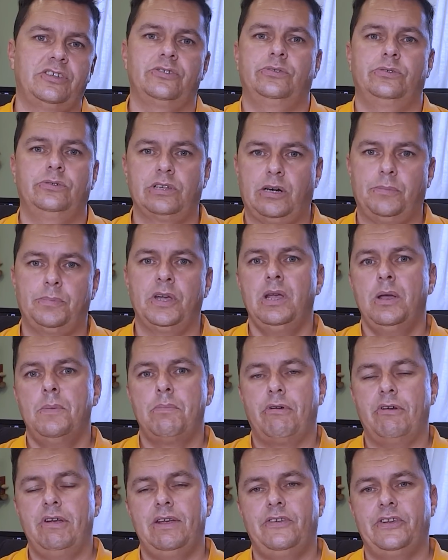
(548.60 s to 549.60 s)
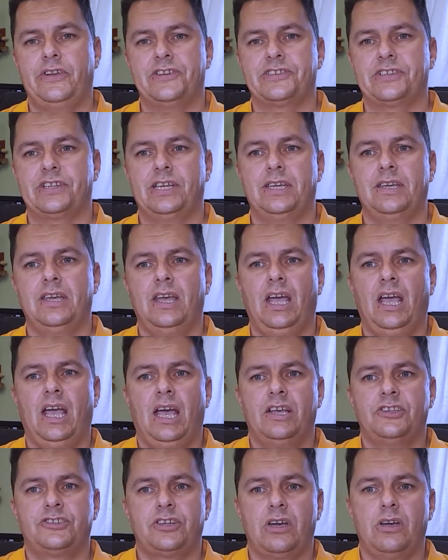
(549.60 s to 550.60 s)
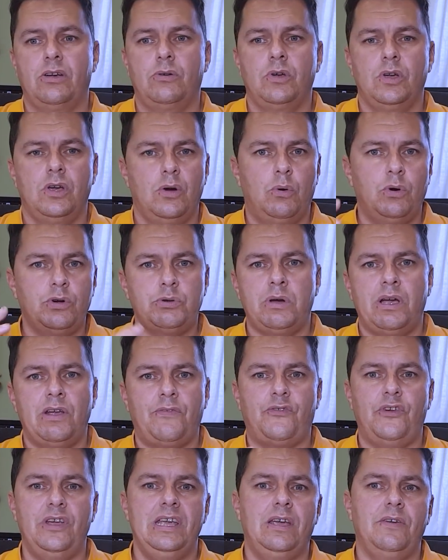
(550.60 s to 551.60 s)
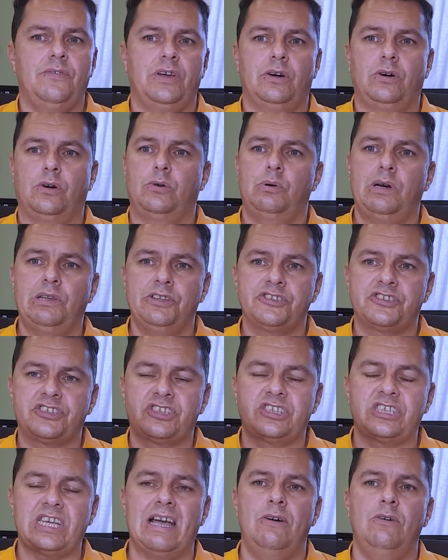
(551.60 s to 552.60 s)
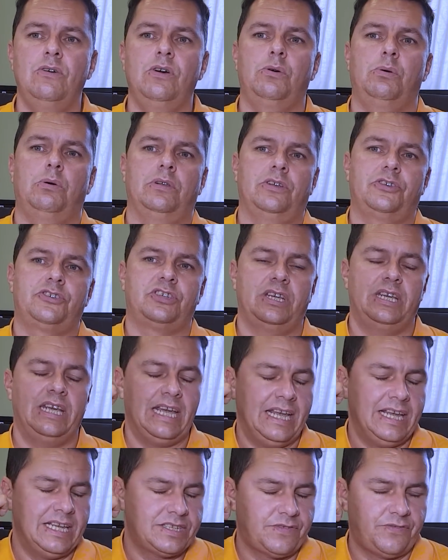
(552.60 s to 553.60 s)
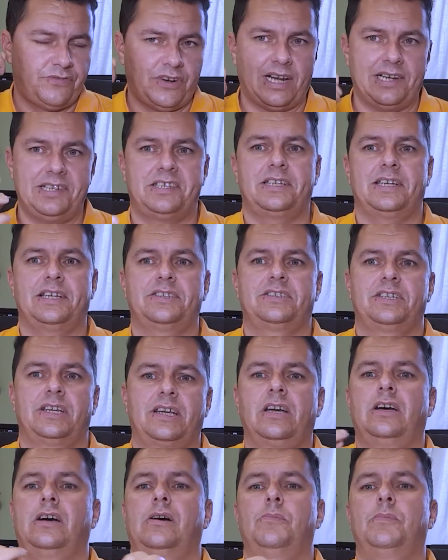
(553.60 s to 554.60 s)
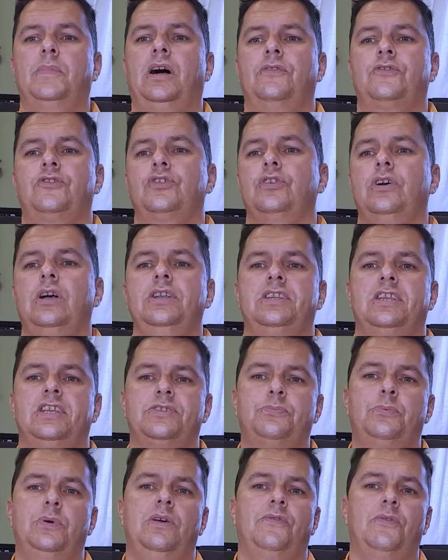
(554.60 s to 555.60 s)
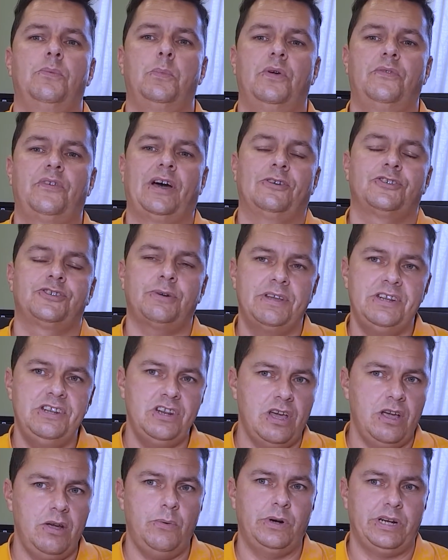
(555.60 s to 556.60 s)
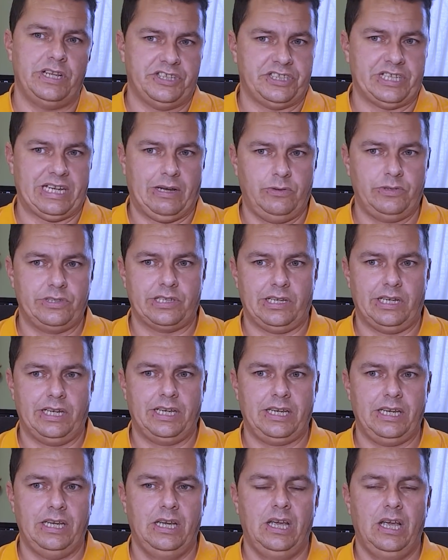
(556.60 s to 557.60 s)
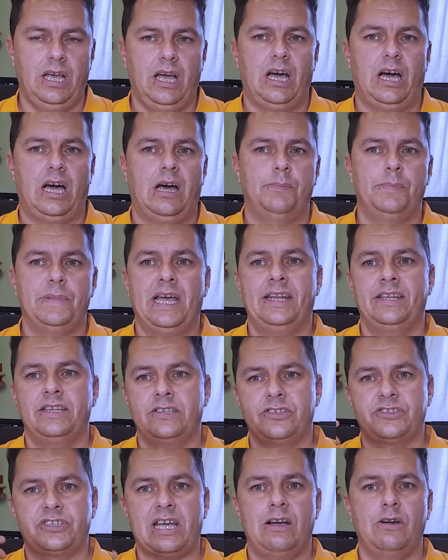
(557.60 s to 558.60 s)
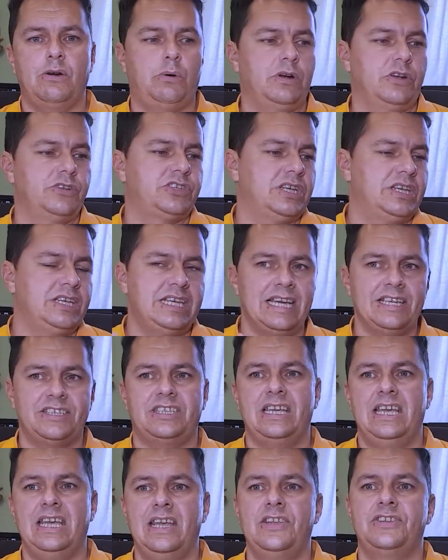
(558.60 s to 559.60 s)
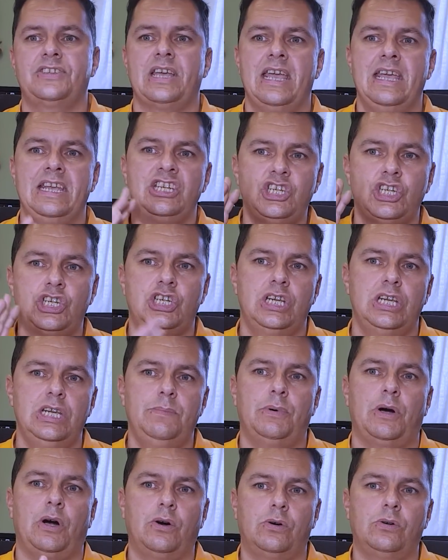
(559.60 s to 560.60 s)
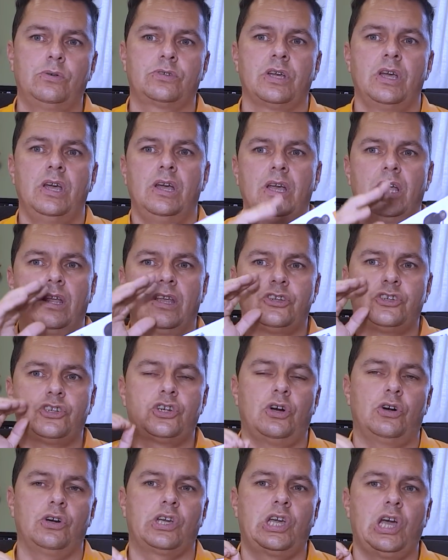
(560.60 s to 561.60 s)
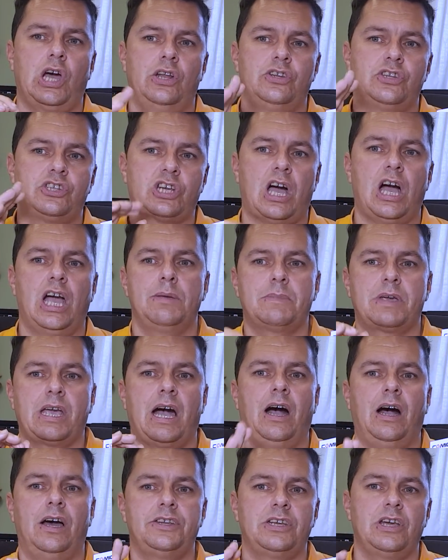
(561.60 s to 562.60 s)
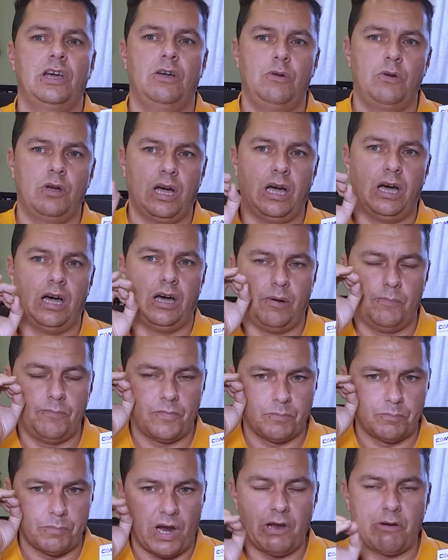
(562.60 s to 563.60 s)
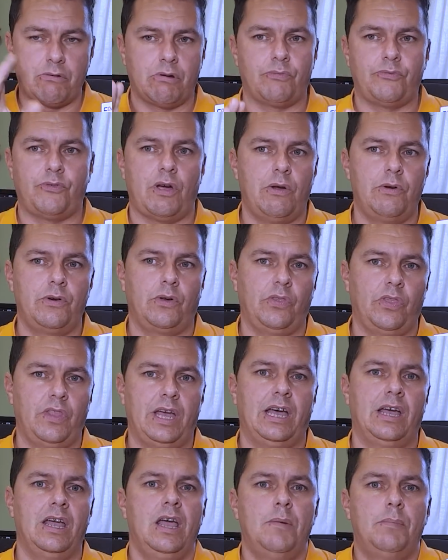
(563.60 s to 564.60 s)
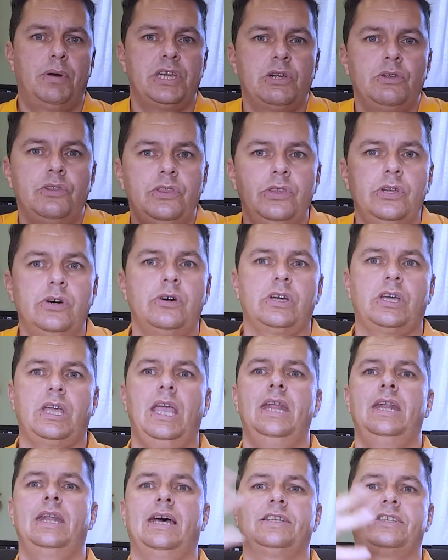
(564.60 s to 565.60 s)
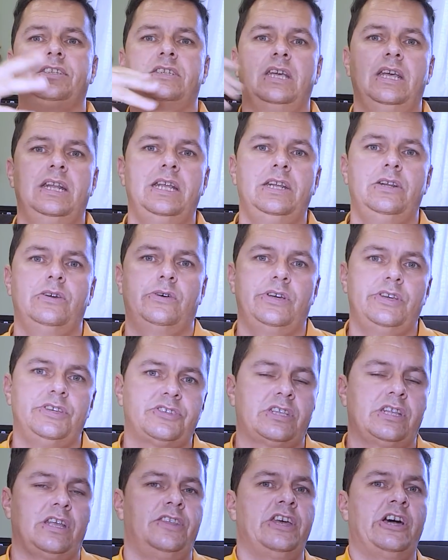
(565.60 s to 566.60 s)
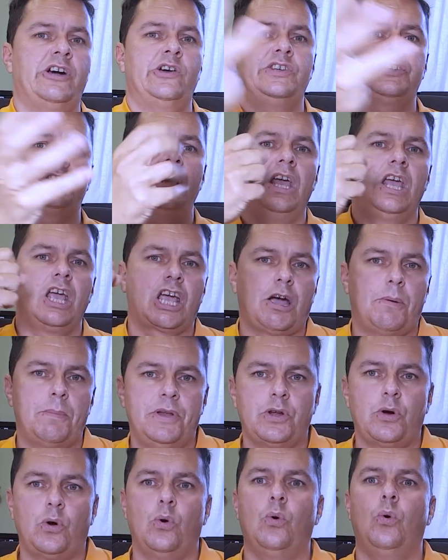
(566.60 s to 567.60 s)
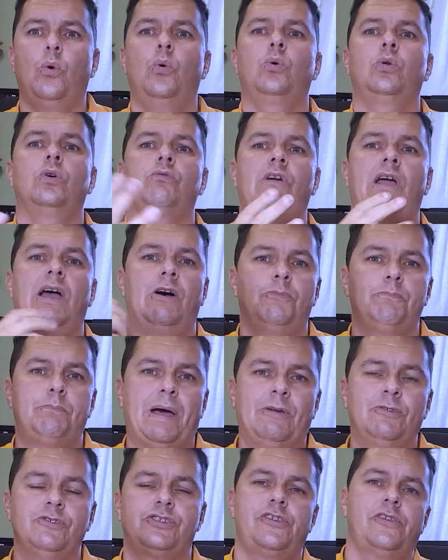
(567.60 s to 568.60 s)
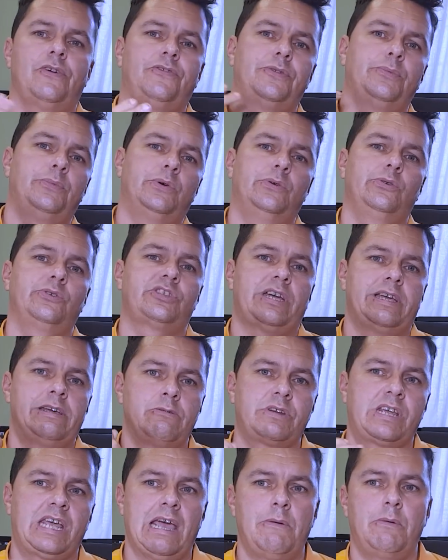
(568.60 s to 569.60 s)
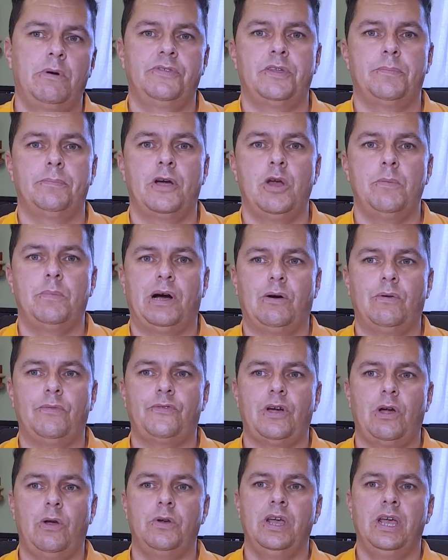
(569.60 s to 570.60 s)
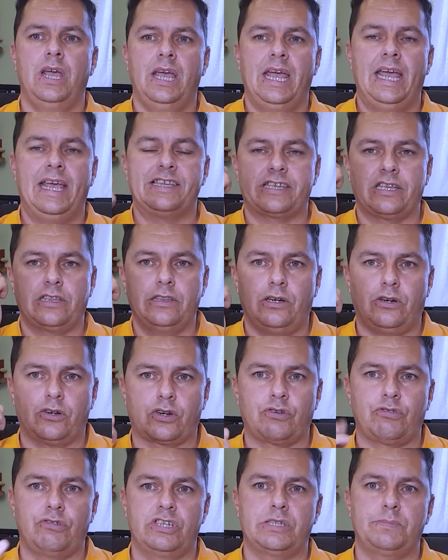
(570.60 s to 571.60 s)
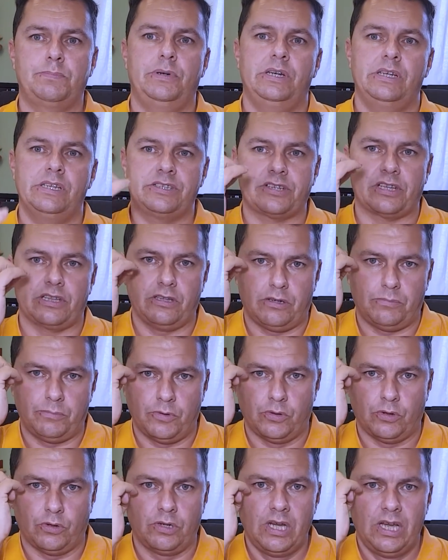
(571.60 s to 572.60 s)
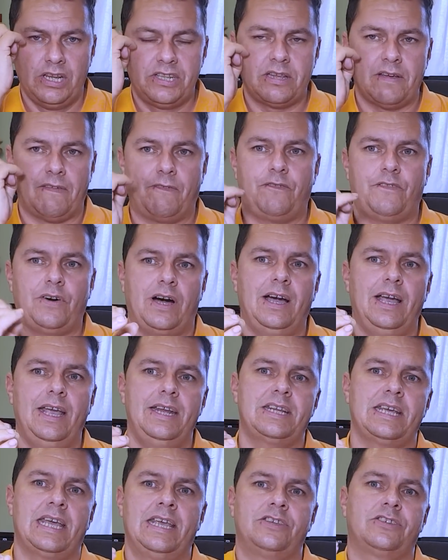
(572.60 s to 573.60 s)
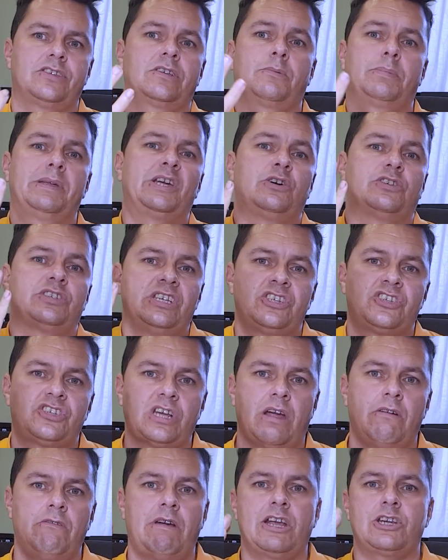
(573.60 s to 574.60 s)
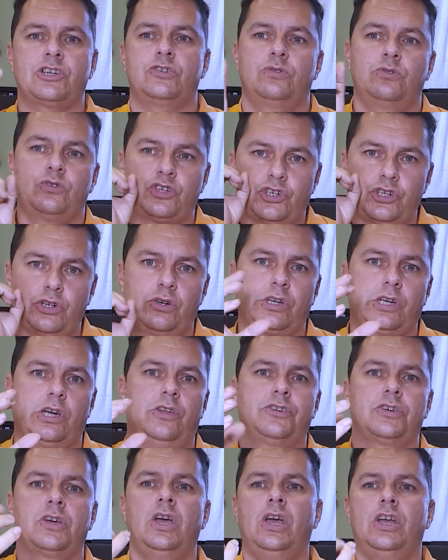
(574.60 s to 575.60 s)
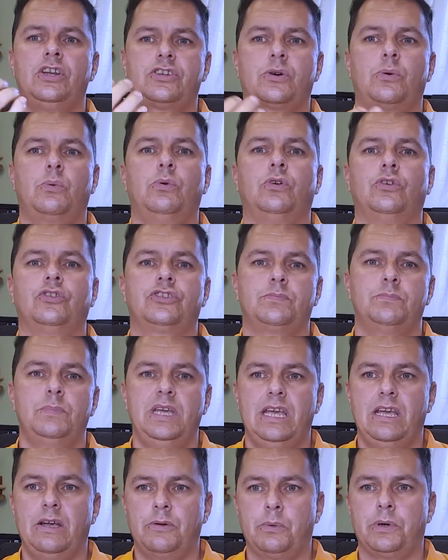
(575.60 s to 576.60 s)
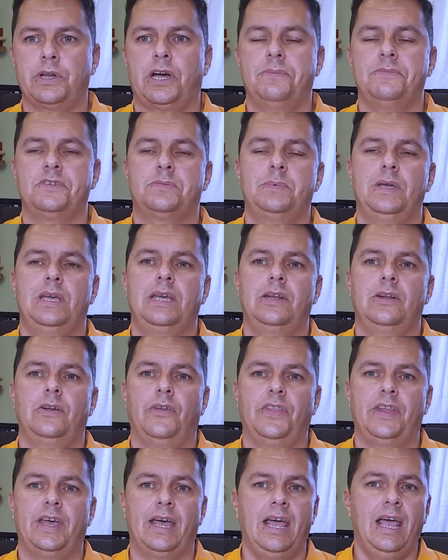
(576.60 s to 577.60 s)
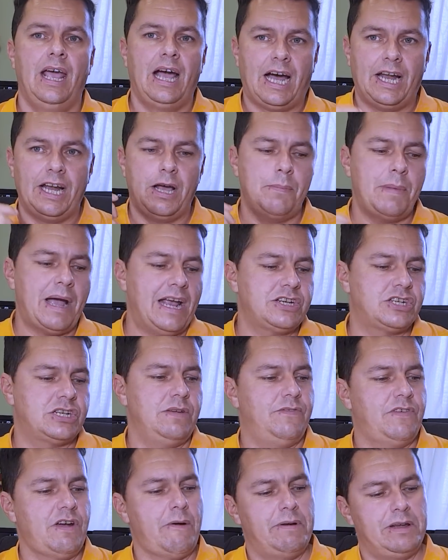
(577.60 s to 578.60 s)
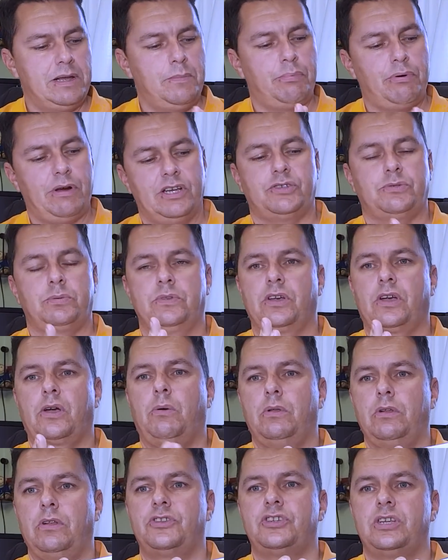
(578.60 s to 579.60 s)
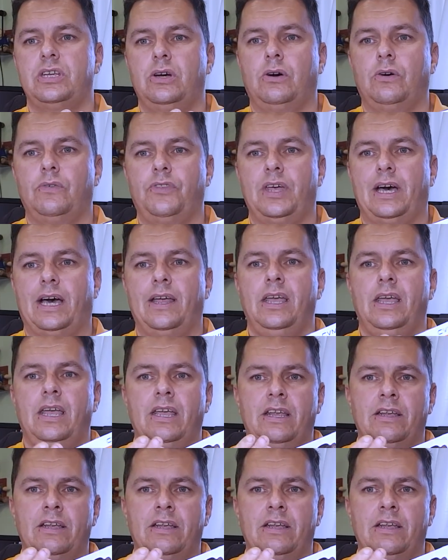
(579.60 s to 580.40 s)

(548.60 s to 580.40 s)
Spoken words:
it all up previously. So what do I think of it all? Well, the sound quality is fantastic. I've tried this with and without, so I know what it sounds like. And the sound quality, yes, it is a cheap old shotgun type cardio microphone on there, but you're not getting that tinny noise, the noise coming all around, bouncing off the walls that you'll get with the mobile phone. It's a lot crisper, it's a lot more defined. It's because it's directional shotgunned towards me when I'm speaking on there, and I'm actually very impressed with the quality of that,